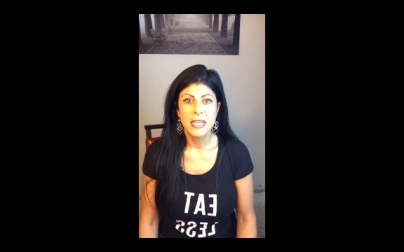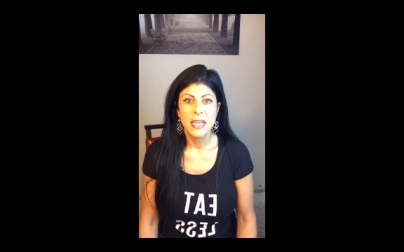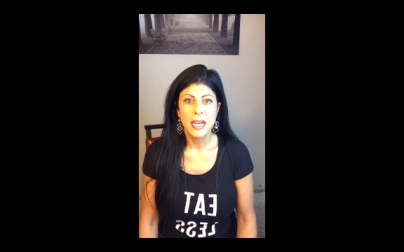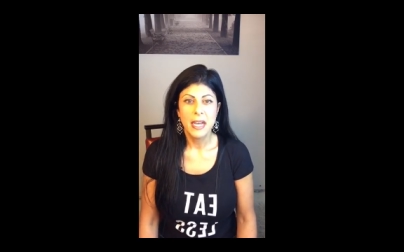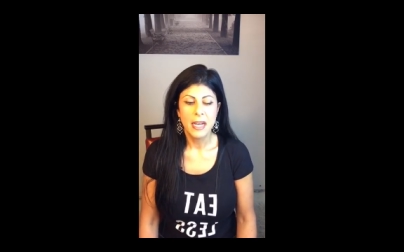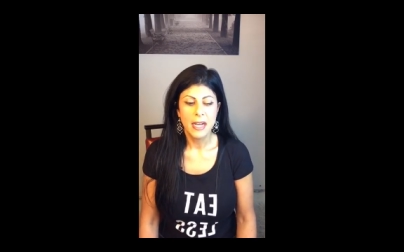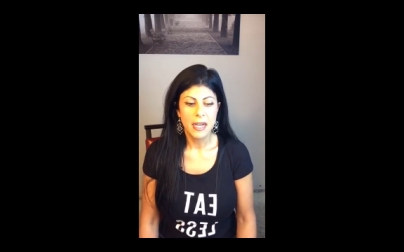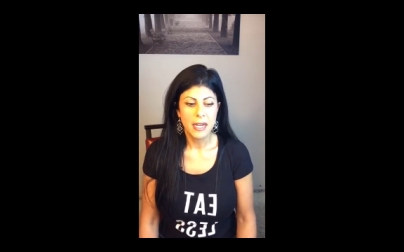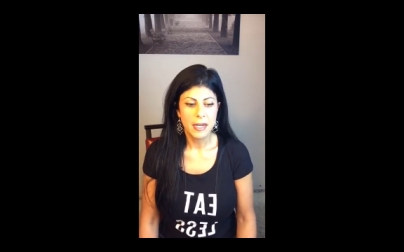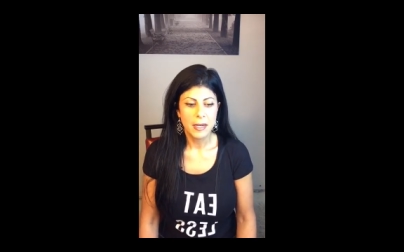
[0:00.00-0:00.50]
So
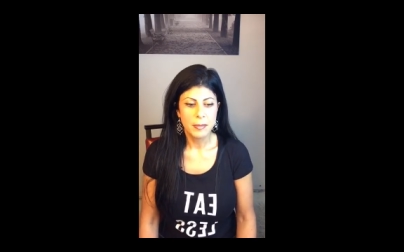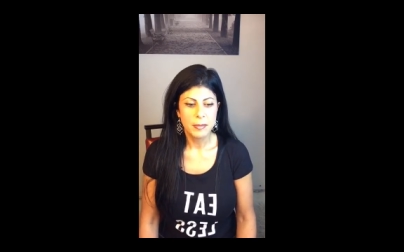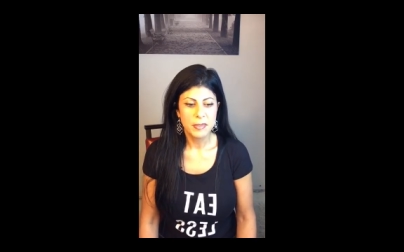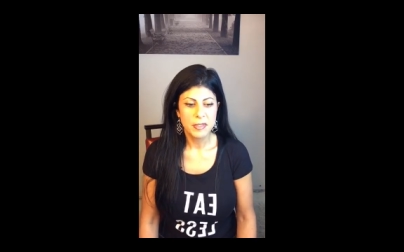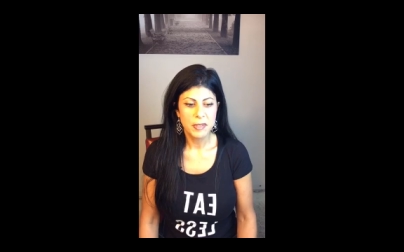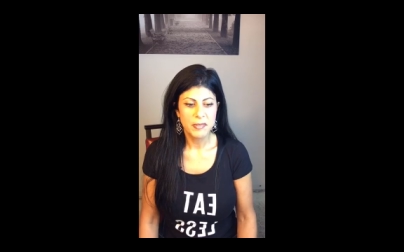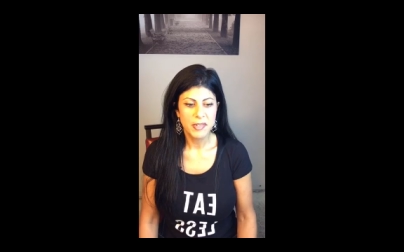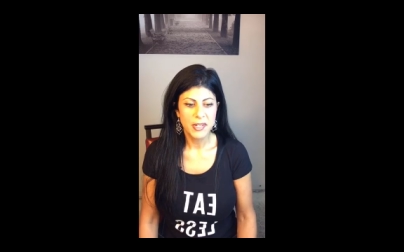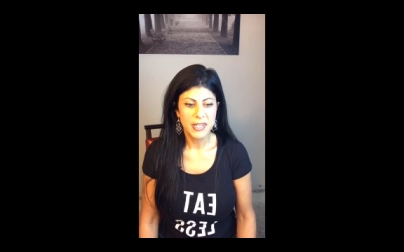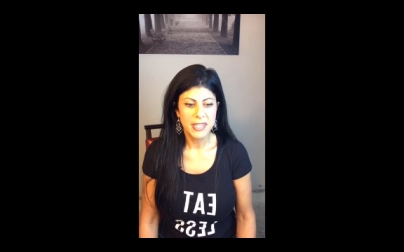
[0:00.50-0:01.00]

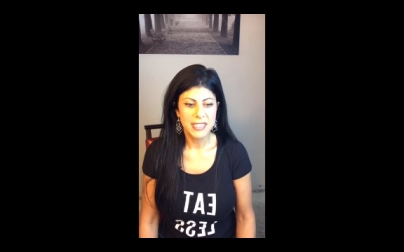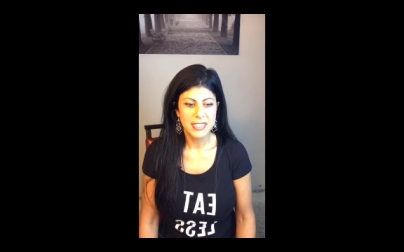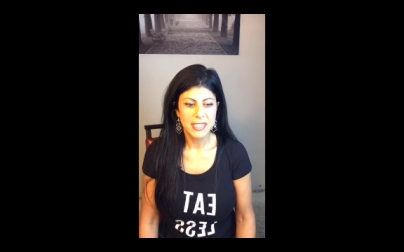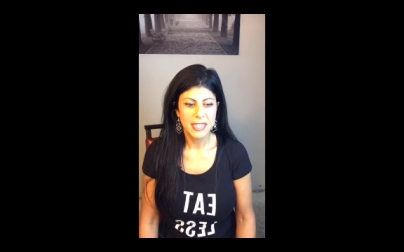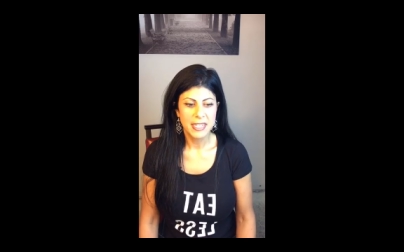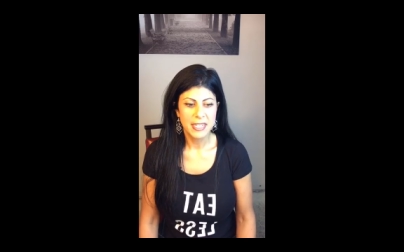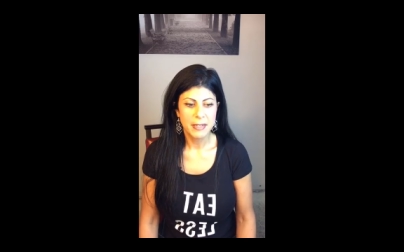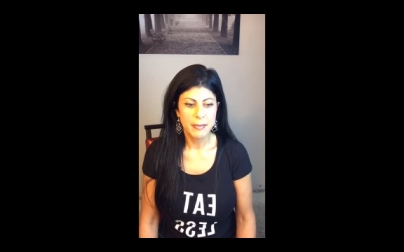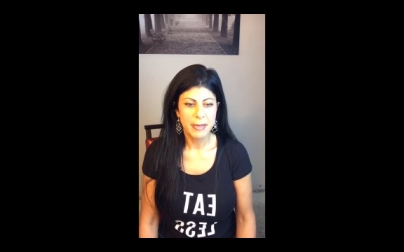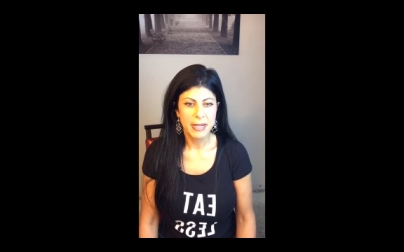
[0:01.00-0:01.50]
I'm very
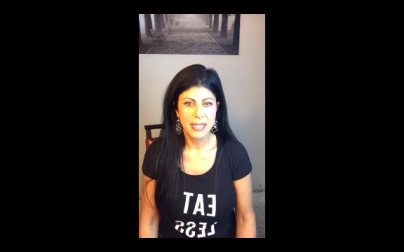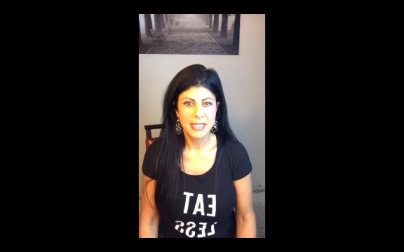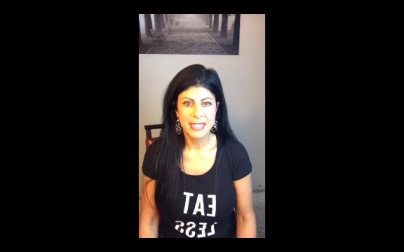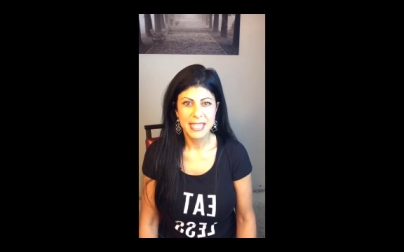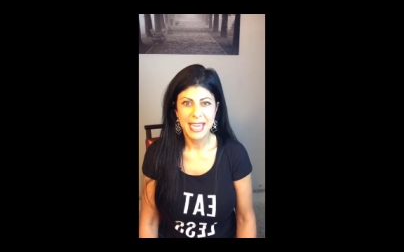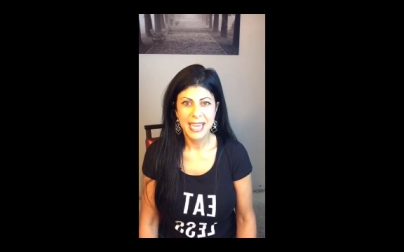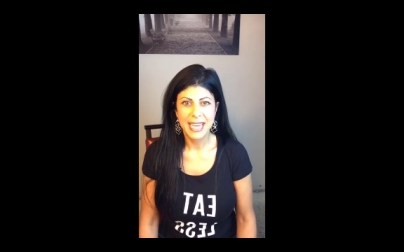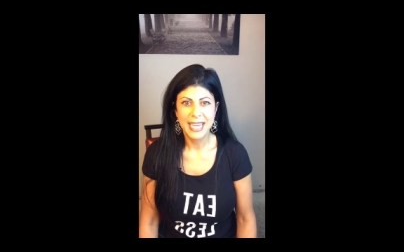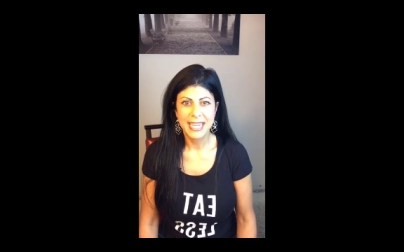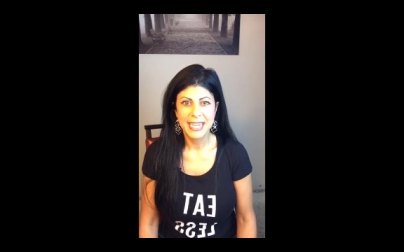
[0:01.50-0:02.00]
excited about
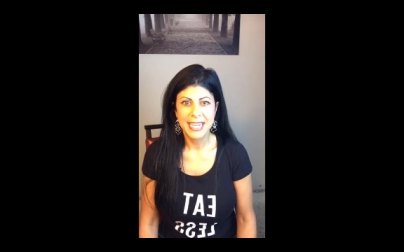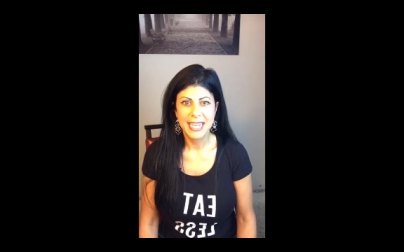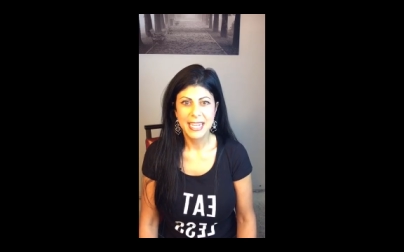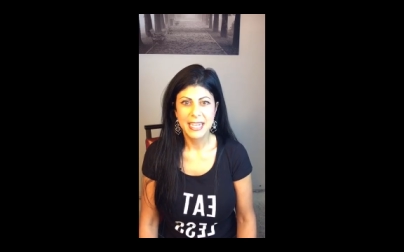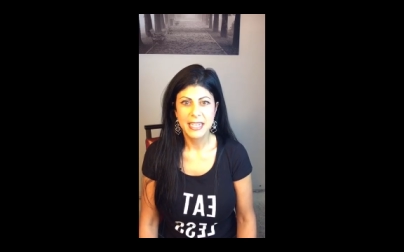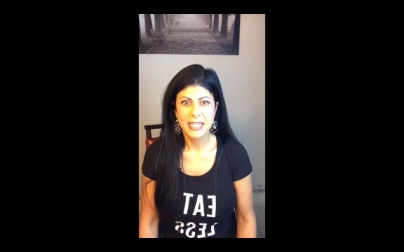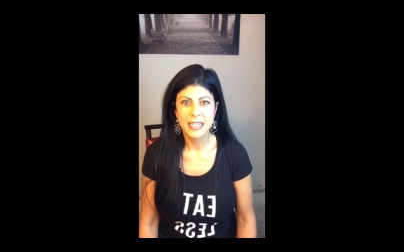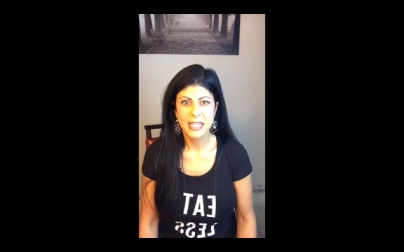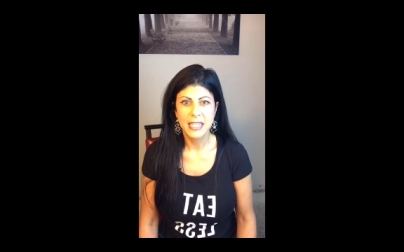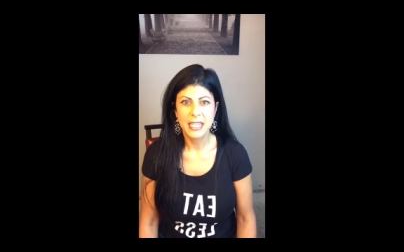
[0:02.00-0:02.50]
that,
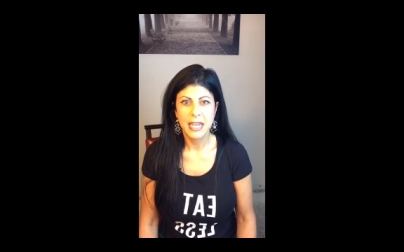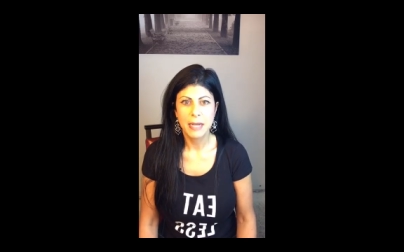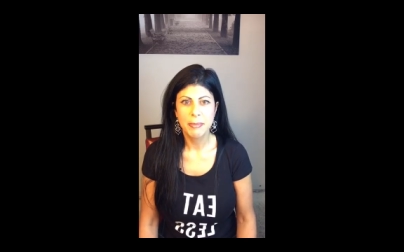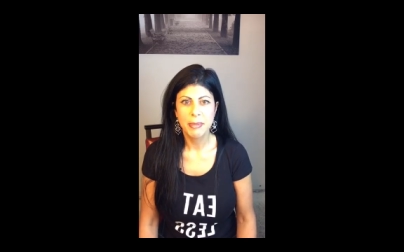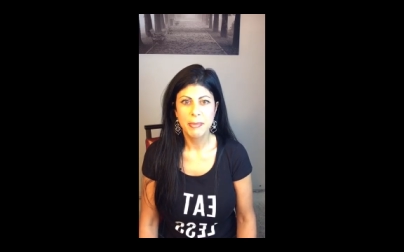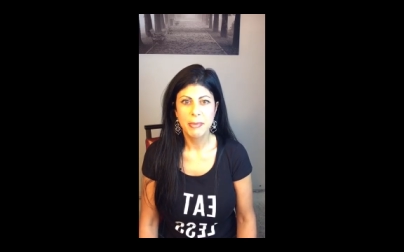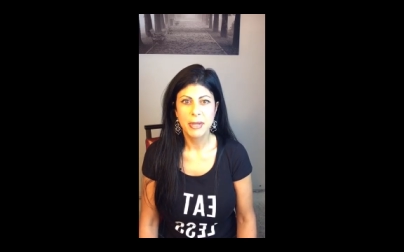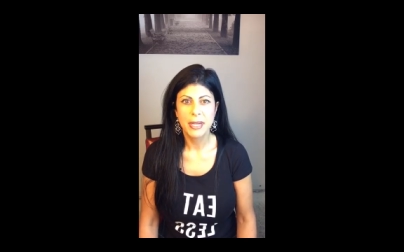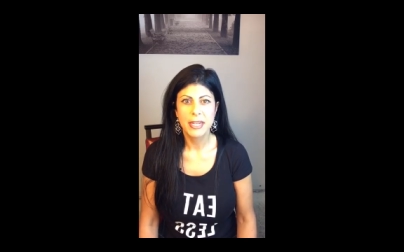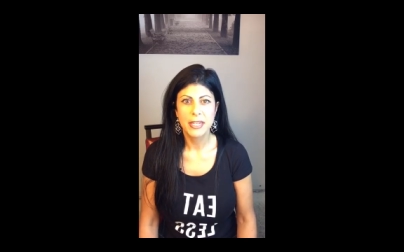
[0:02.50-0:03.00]
and a lot of
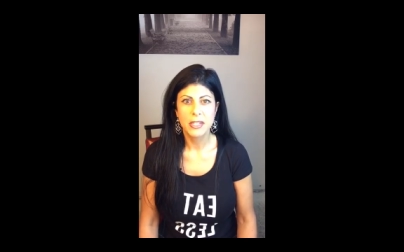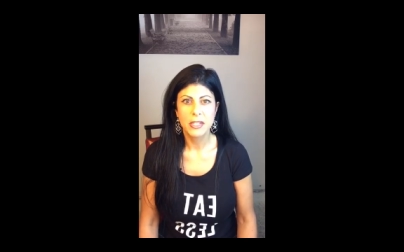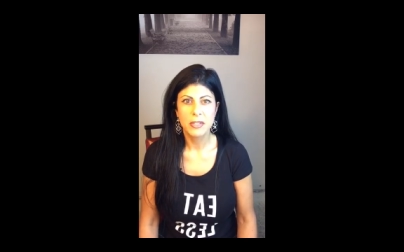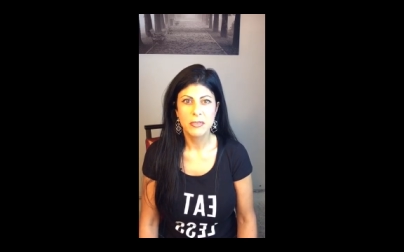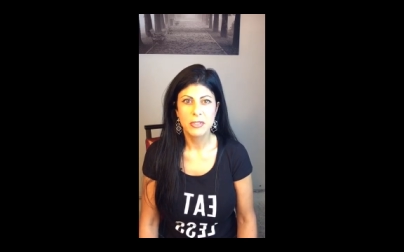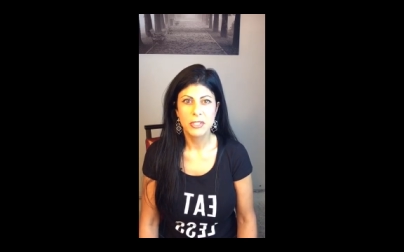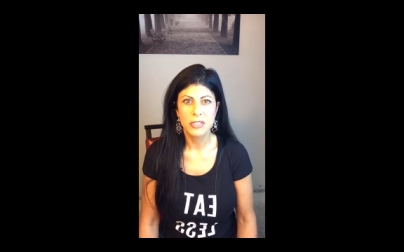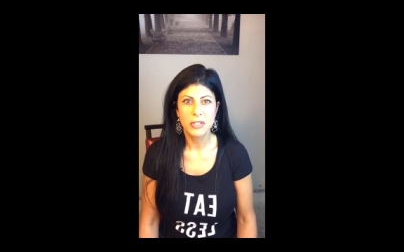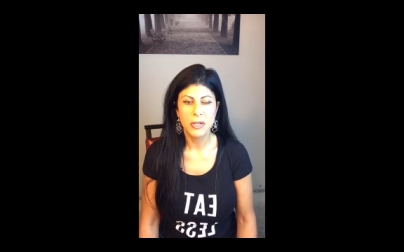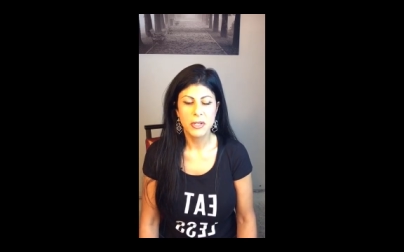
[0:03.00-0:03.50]
people had good
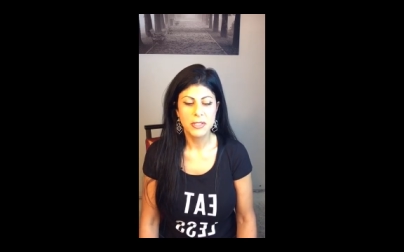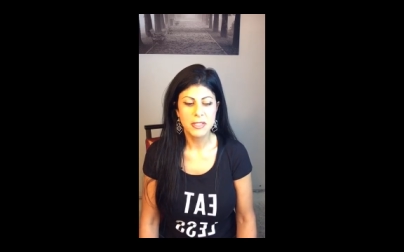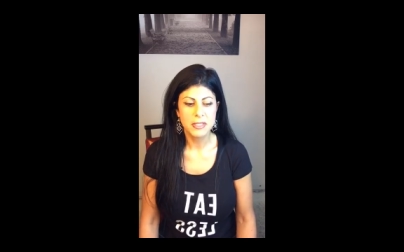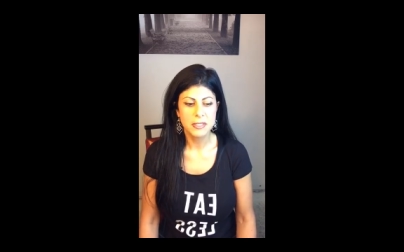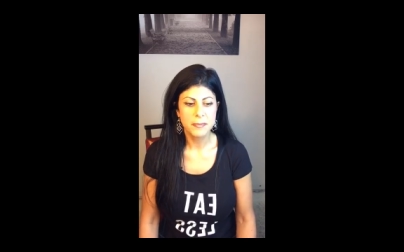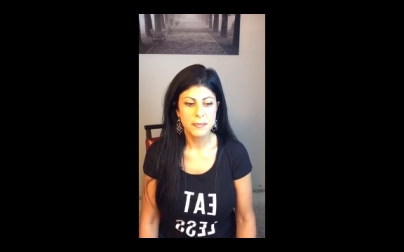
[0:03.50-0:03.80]
results.